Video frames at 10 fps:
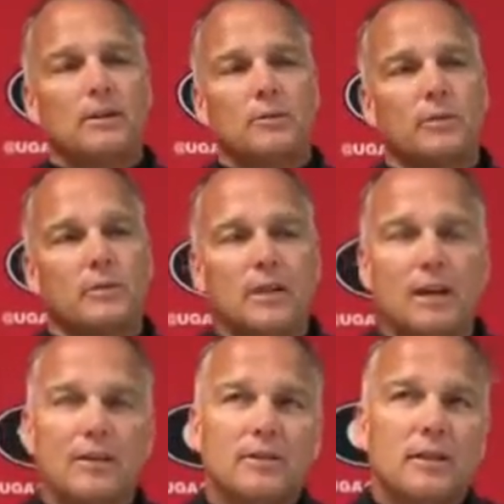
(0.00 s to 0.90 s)
so we
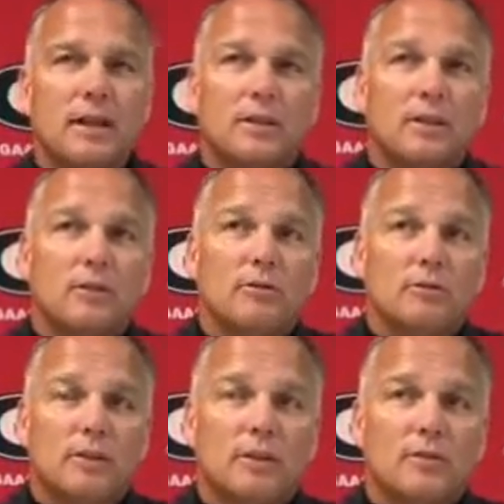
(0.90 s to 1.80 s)
decided not to use
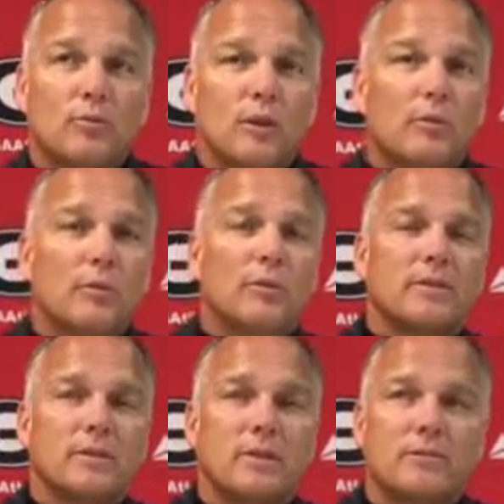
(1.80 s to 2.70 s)
him. But this week we
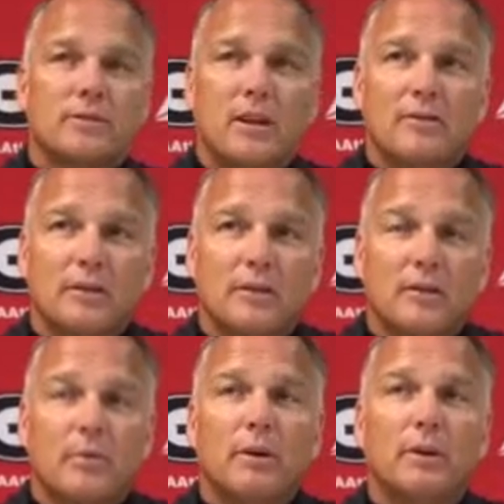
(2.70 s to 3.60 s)
went single safety on
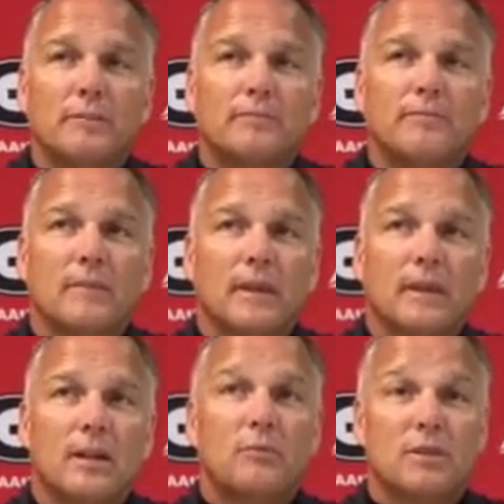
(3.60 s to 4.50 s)
the punt, and
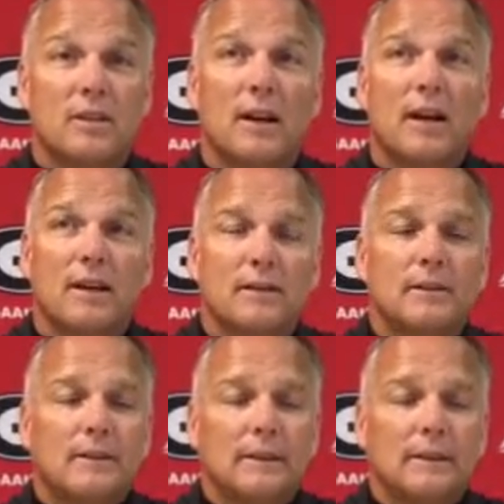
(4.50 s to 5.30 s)
he was the guy.